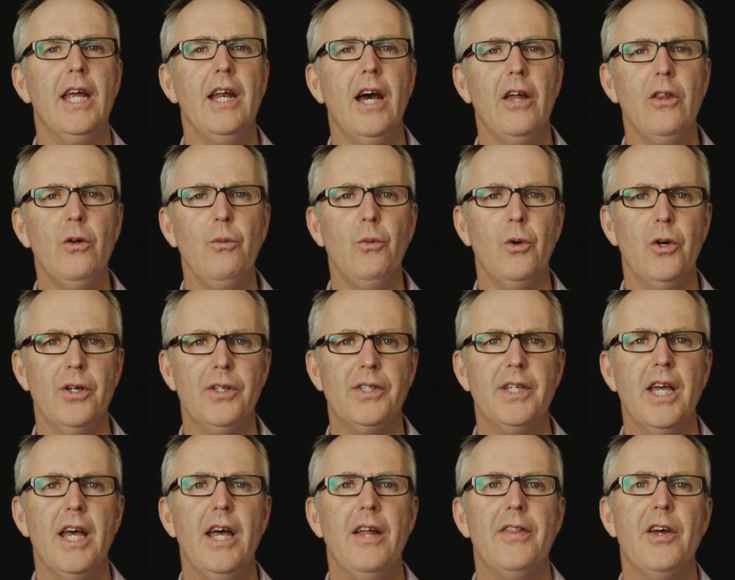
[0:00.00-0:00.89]
In other
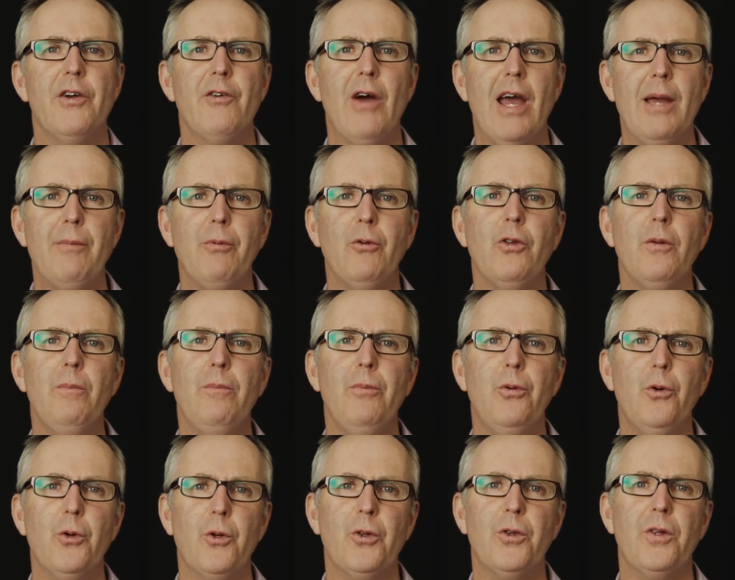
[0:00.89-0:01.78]
words, they're able
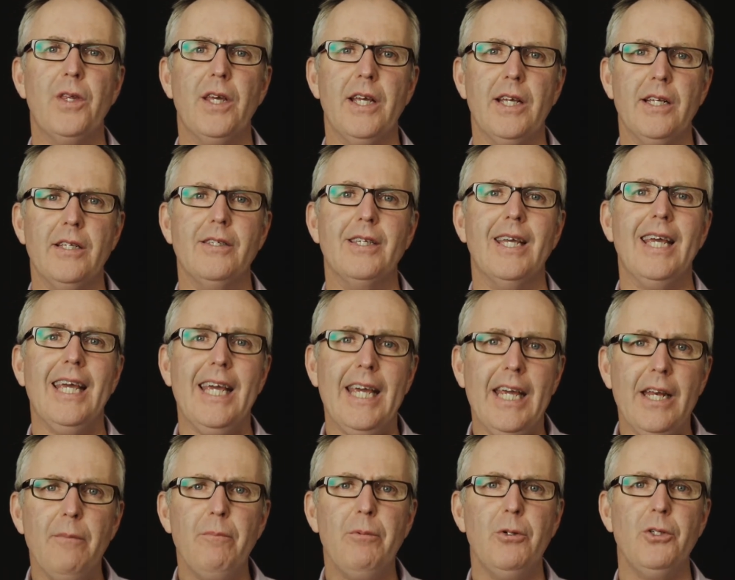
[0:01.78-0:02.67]
to put things
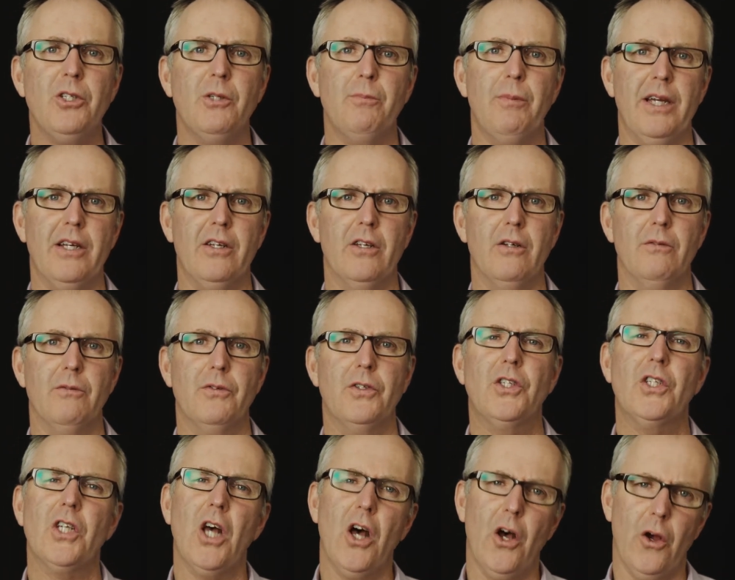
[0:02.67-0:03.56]
in
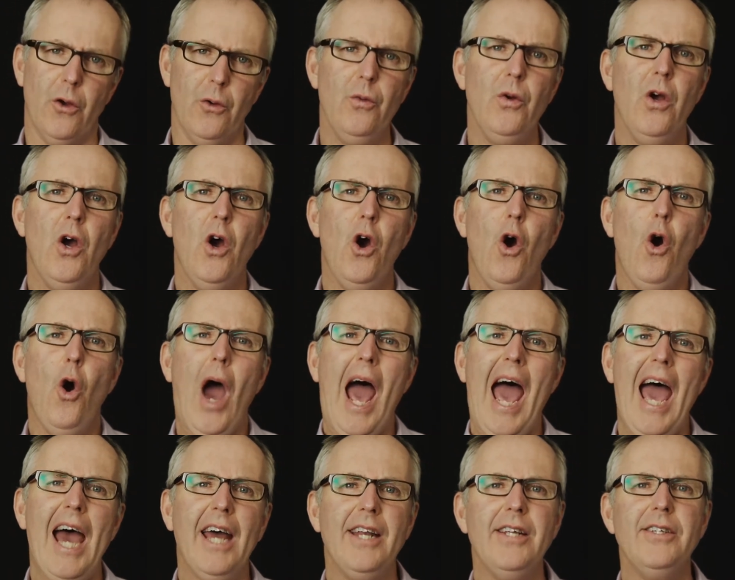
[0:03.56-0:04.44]
perspective. So,
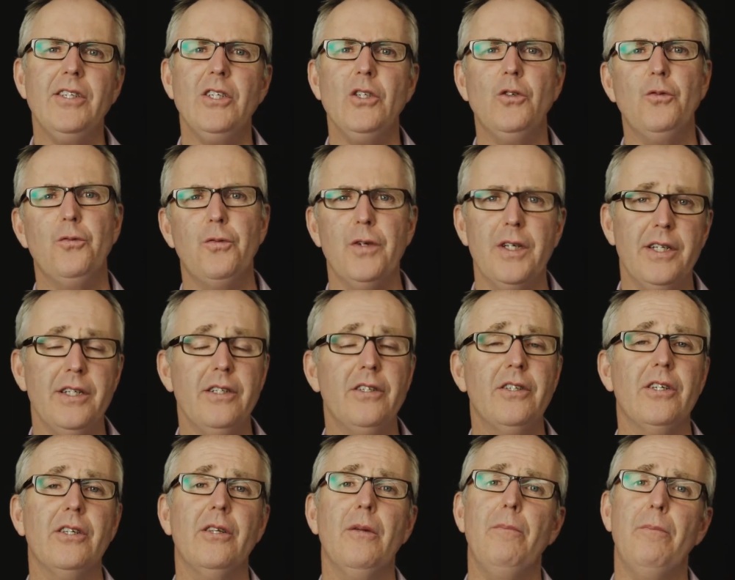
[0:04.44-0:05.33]
how does this
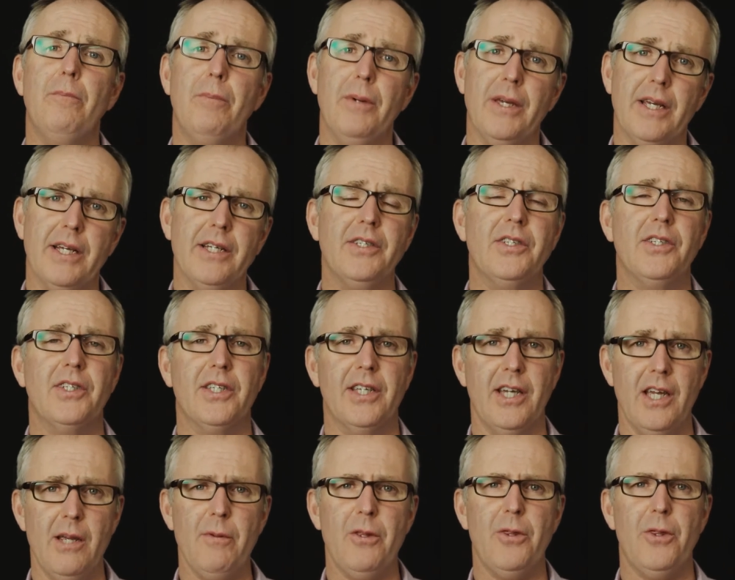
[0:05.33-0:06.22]
fit into the bigger
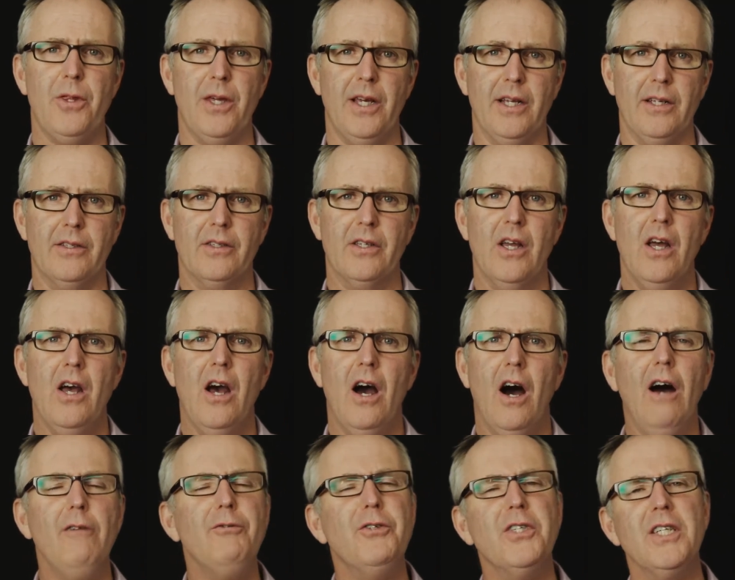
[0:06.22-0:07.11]
scheme of things?
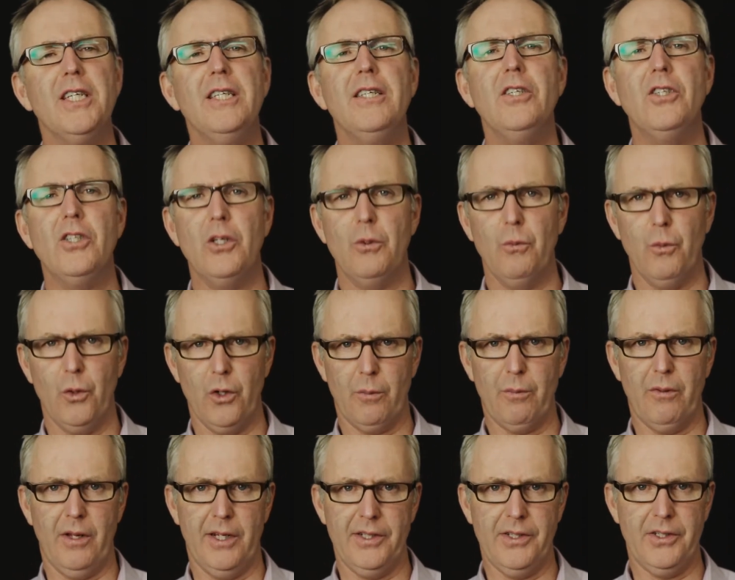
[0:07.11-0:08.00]
I've seen this in
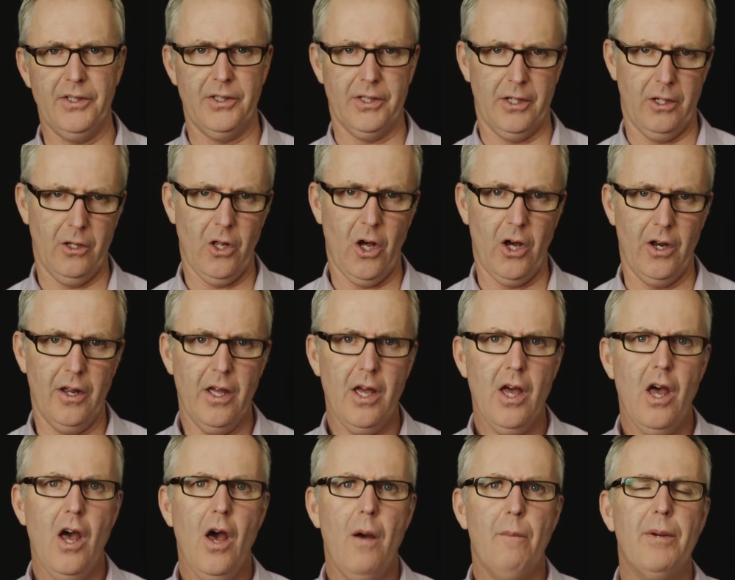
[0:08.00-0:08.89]
workplaces a
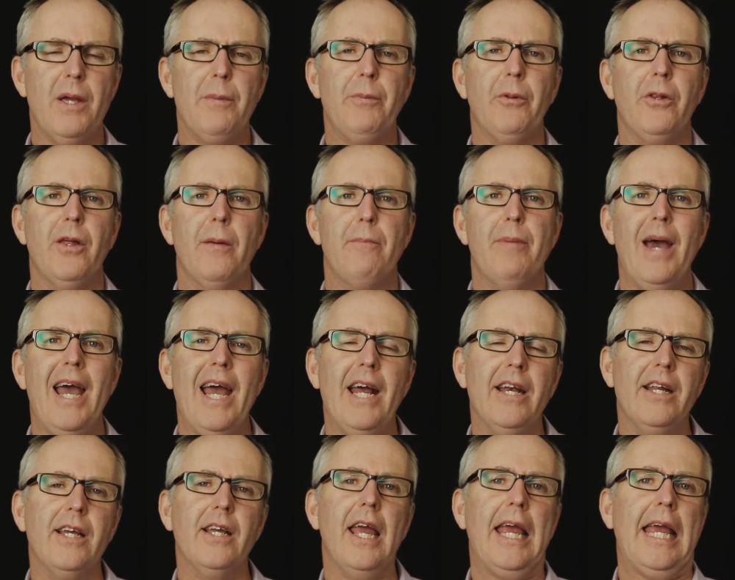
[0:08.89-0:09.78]
lot. People are
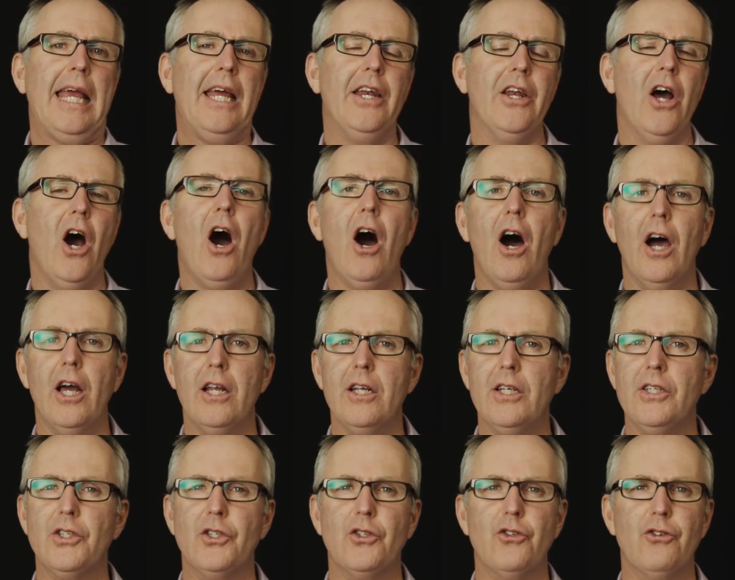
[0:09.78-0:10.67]
panicking and
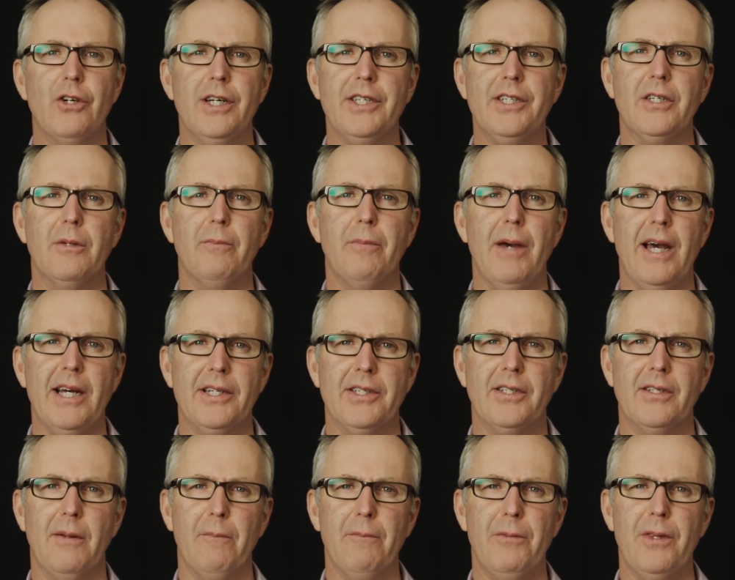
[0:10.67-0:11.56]
highly stressed
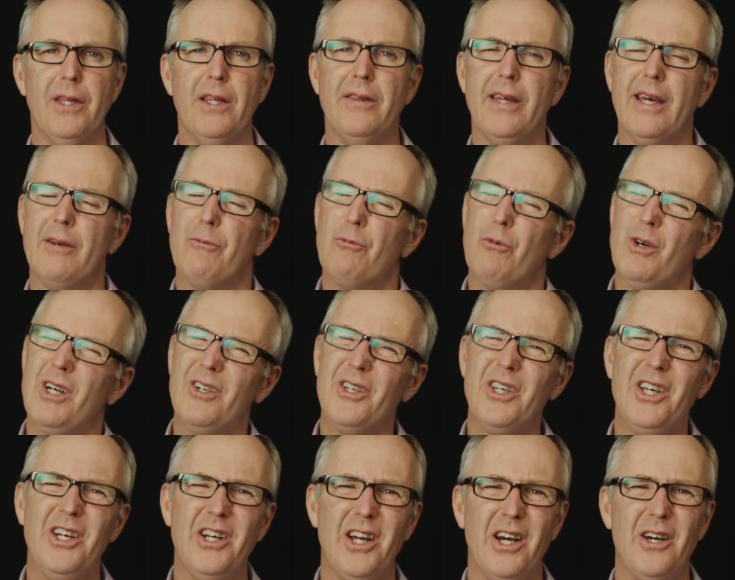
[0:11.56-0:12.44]
about something that,
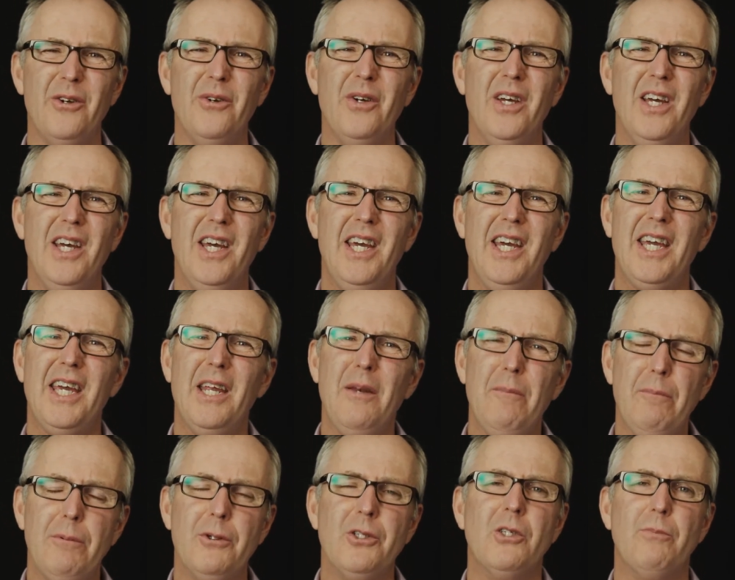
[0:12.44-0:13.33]
well,
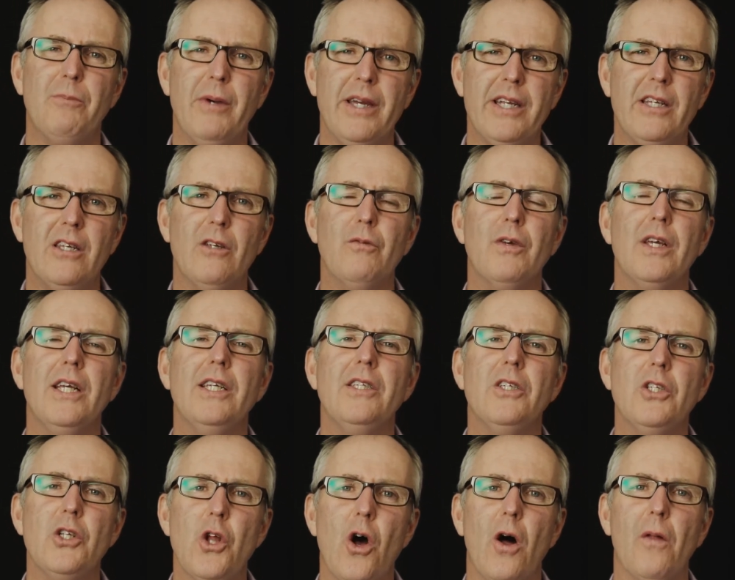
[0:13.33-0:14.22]
in perspective
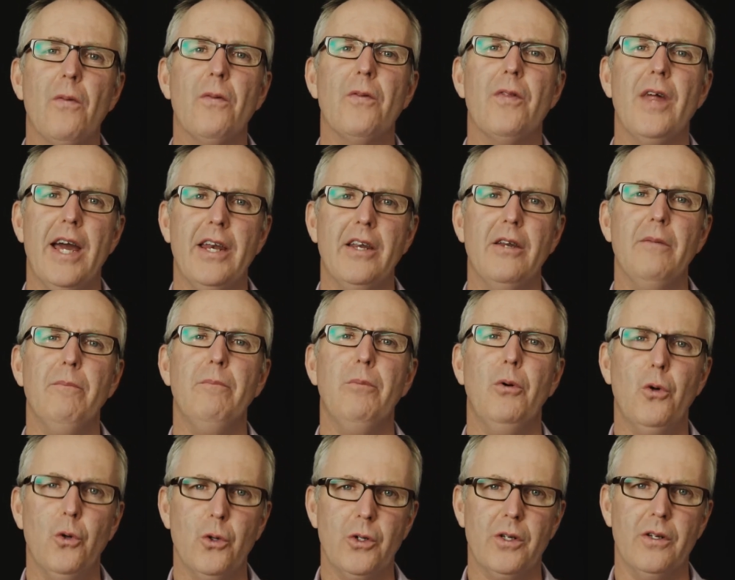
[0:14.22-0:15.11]
is not that
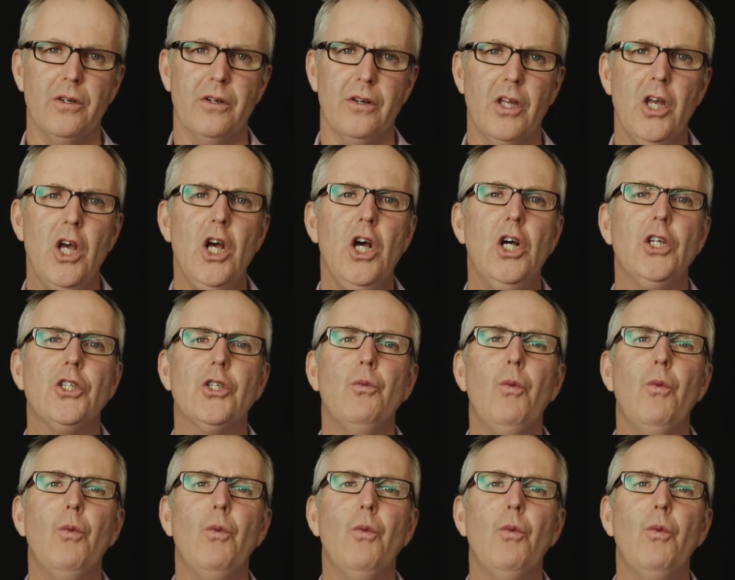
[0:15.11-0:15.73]
important.